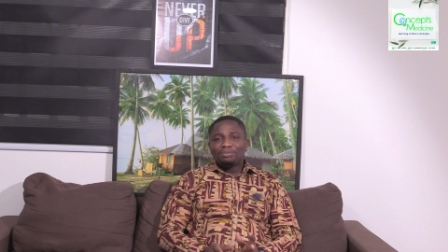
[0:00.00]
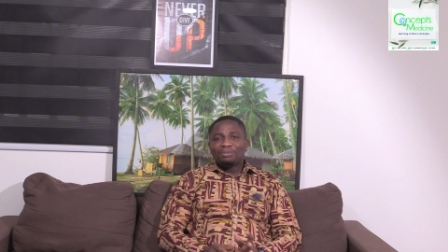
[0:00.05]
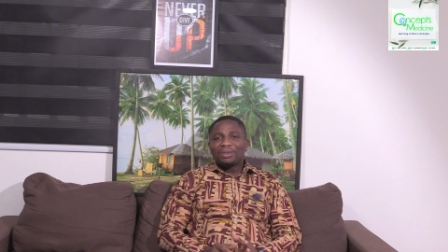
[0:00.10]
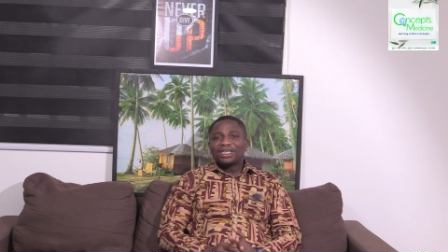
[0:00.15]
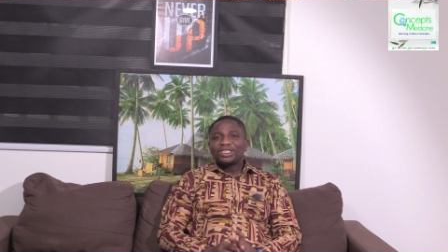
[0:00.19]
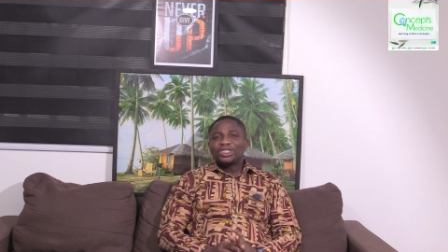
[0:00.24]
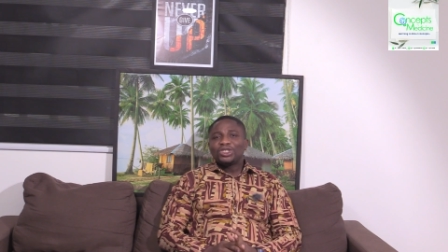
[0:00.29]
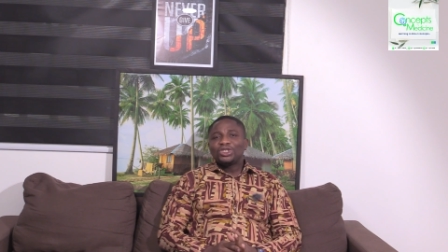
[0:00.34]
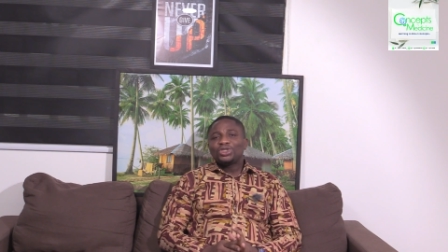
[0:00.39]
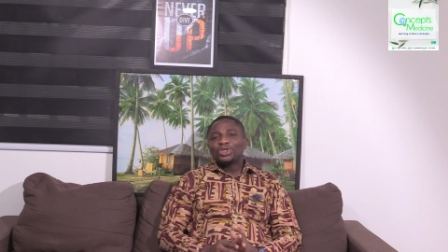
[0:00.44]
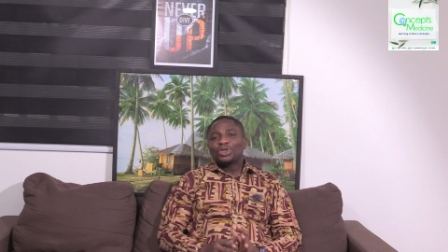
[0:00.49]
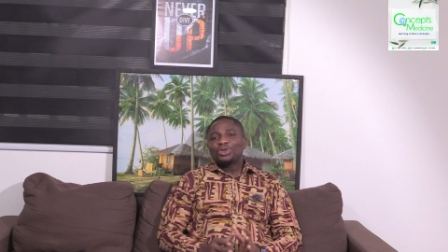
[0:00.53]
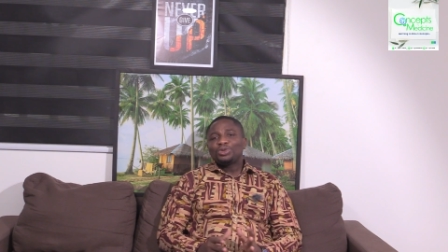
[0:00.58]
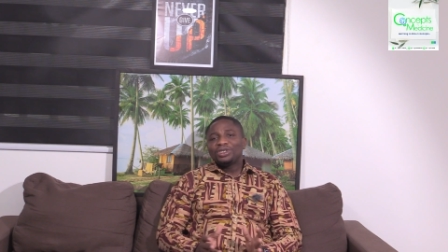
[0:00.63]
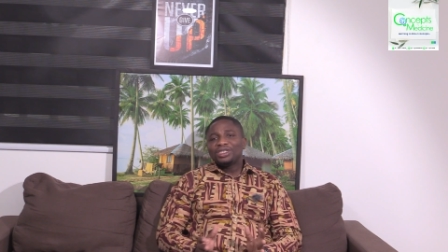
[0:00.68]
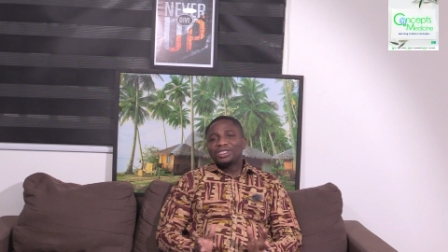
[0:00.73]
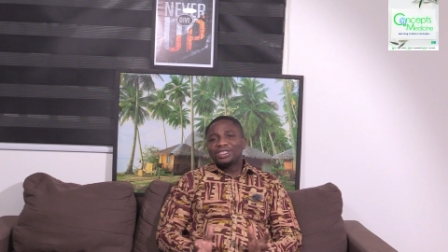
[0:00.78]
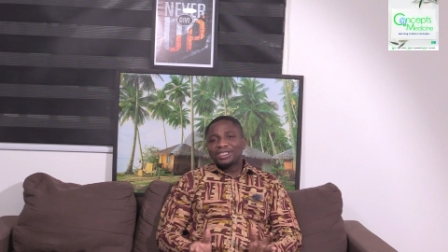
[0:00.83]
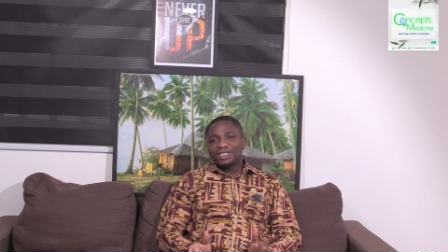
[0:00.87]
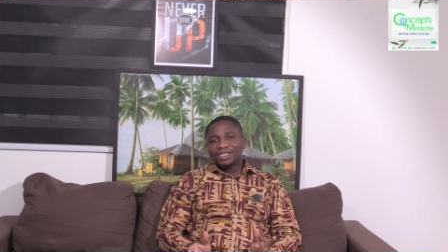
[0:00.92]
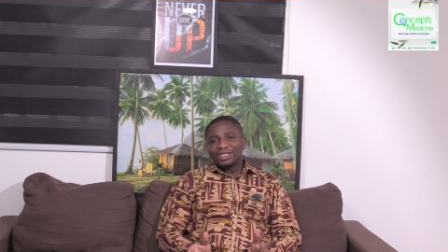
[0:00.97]

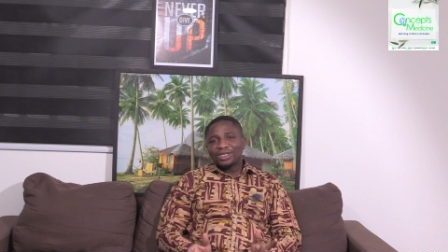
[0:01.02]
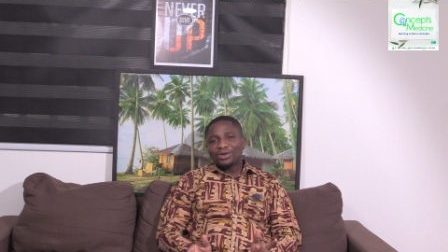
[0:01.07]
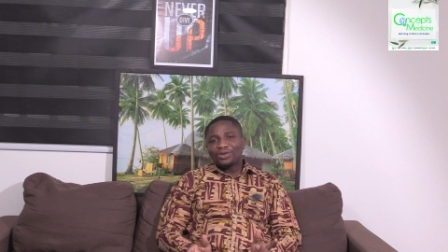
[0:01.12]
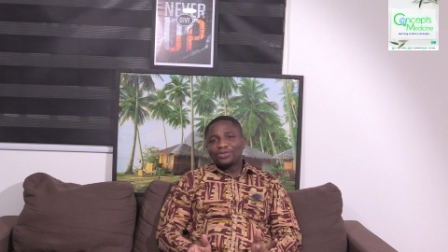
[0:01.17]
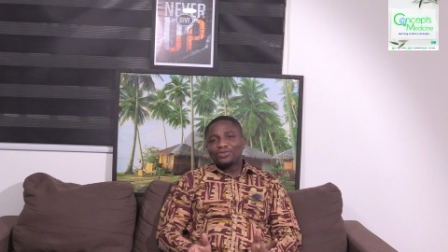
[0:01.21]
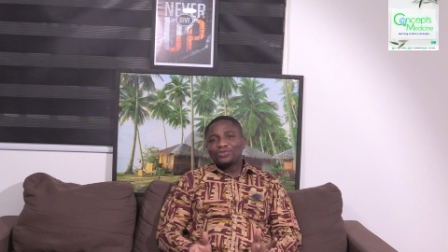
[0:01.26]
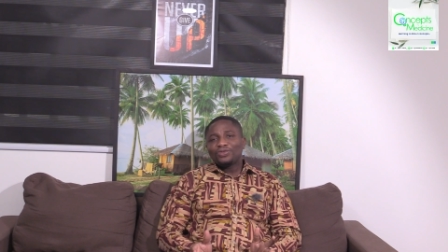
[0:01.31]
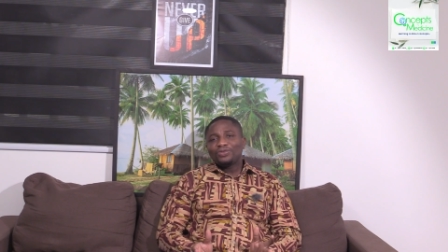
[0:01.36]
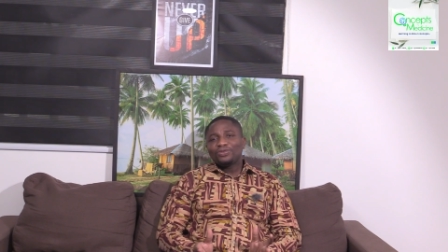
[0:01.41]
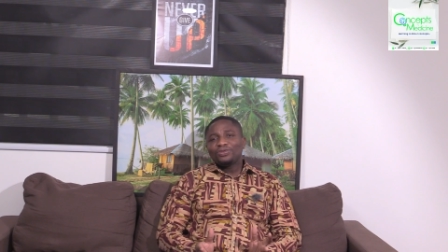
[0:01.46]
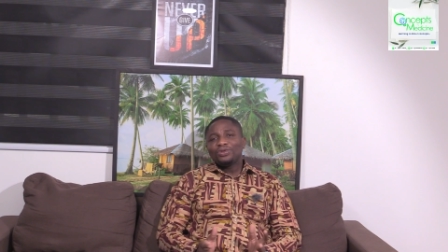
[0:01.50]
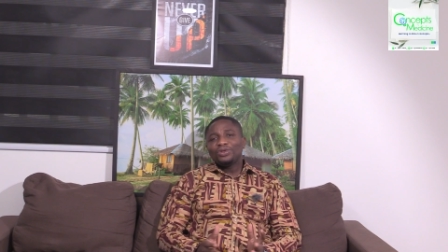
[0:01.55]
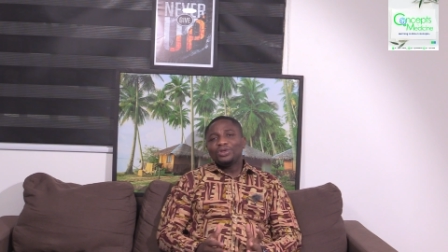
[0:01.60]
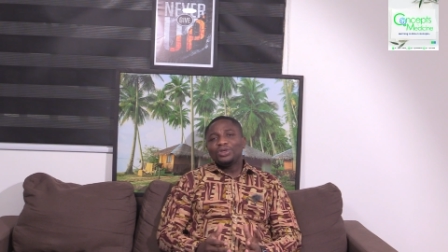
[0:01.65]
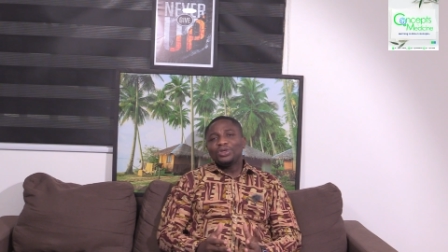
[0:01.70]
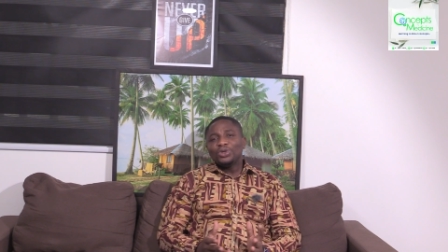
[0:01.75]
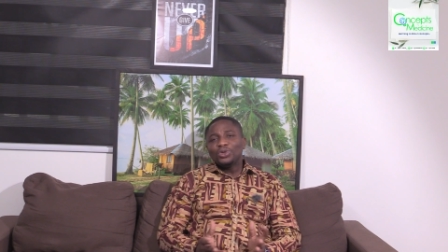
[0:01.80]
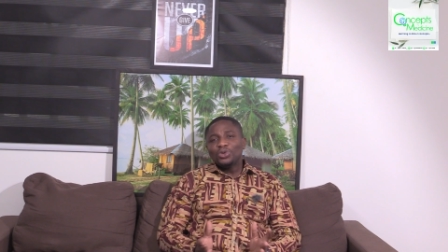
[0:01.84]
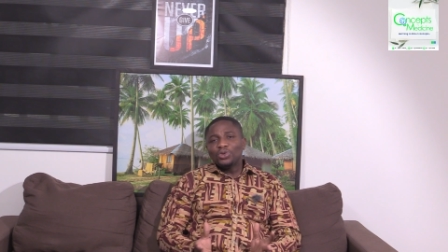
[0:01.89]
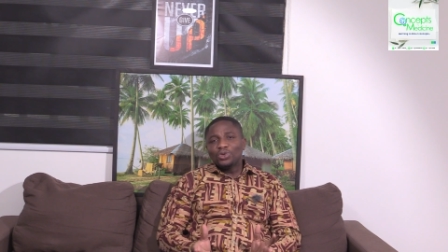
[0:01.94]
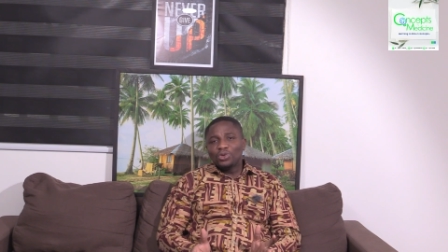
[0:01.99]
majority of
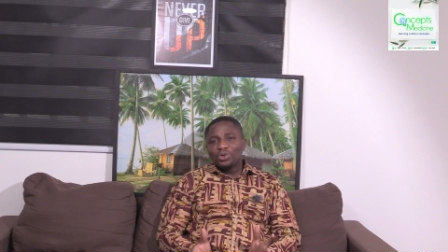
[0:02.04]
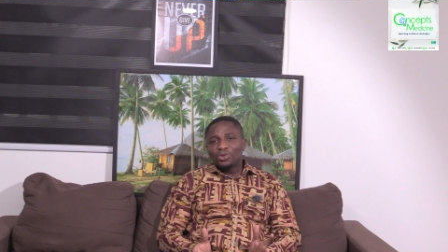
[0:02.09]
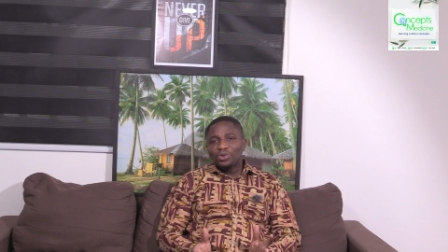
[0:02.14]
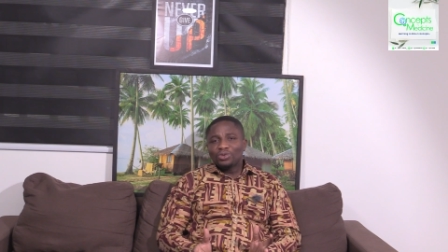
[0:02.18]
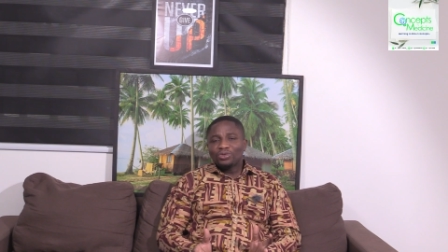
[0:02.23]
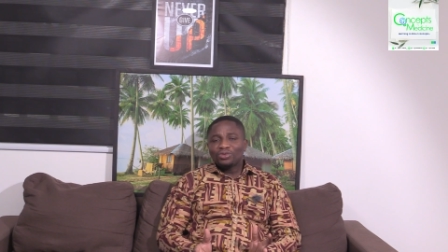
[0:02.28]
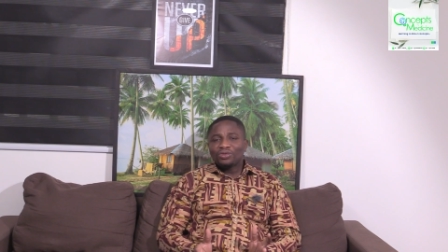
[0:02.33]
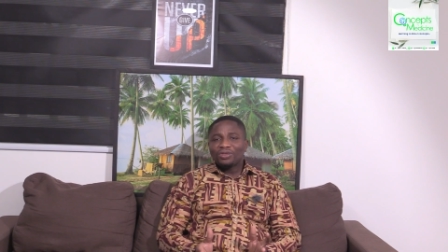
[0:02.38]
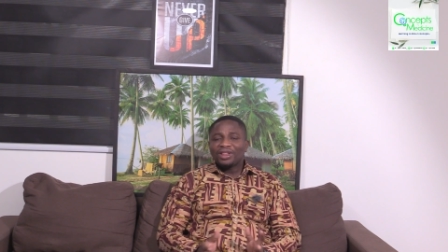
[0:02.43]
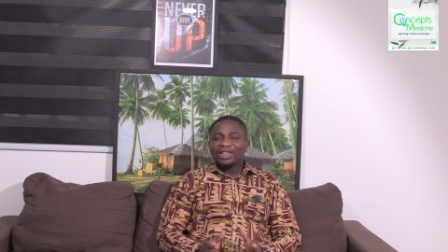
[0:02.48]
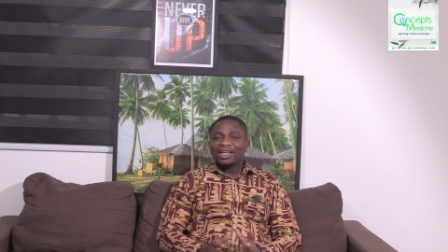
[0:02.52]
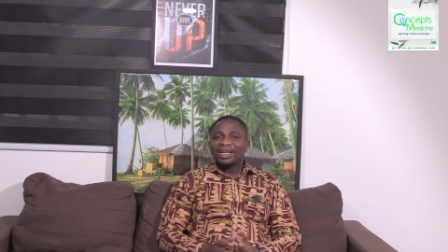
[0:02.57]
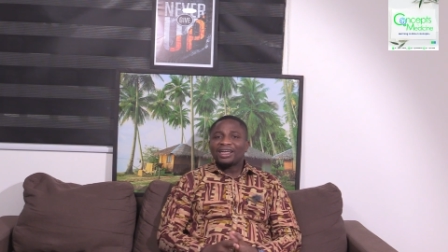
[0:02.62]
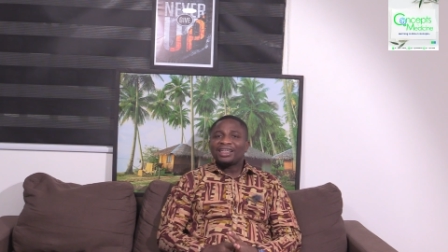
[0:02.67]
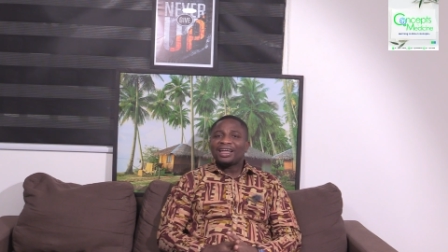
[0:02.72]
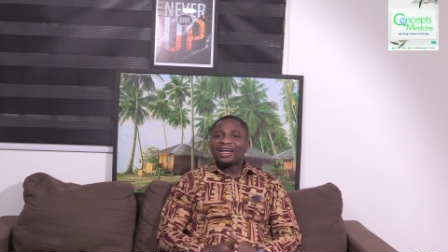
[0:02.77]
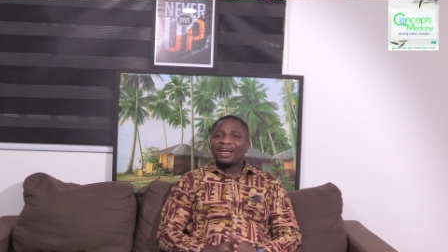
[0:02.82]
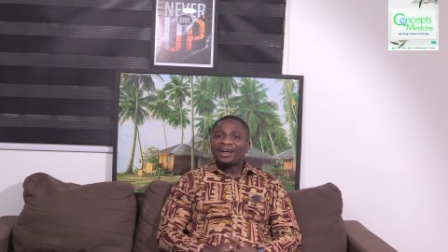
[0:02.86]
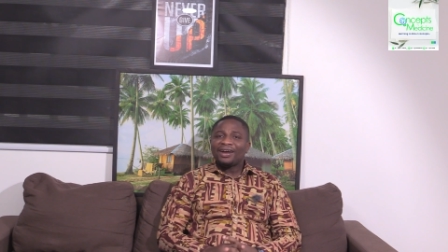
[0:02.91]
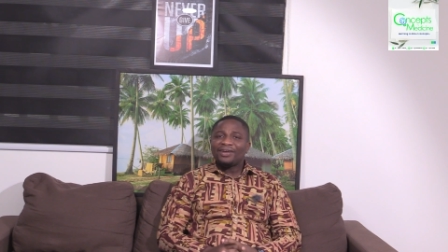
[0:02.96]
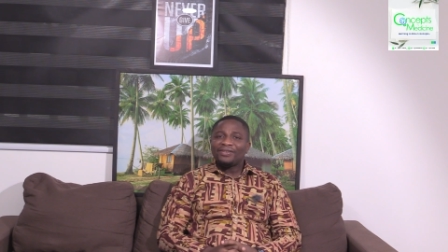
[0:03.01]
you
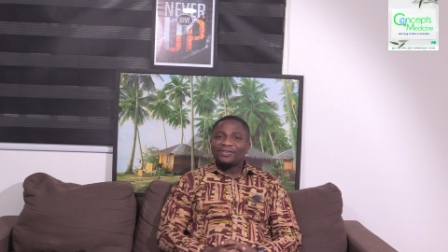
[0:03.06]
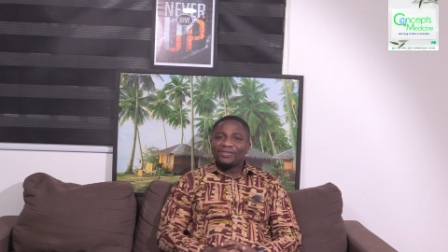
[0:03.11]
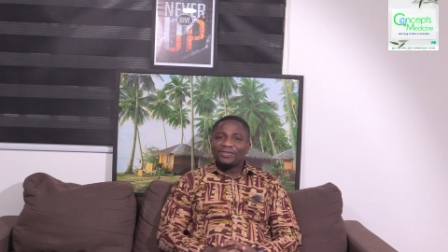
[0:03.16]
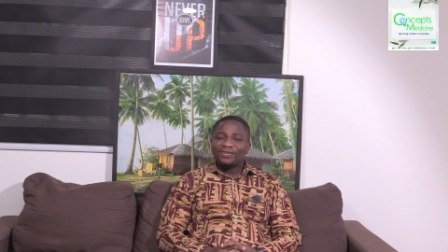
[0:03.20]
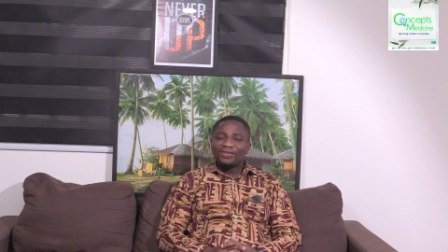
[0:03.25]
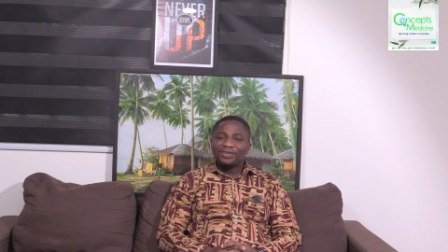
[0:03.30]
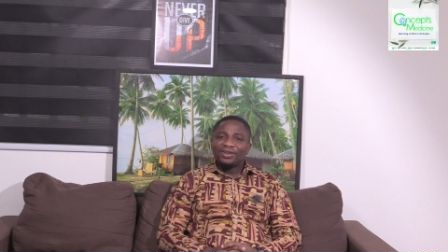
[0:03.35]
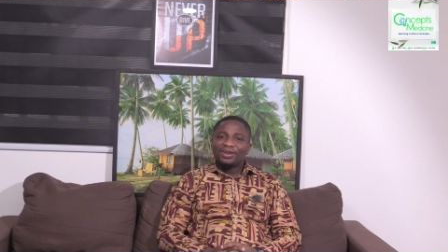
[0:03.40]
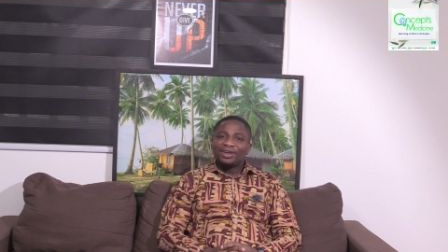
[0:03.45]
that have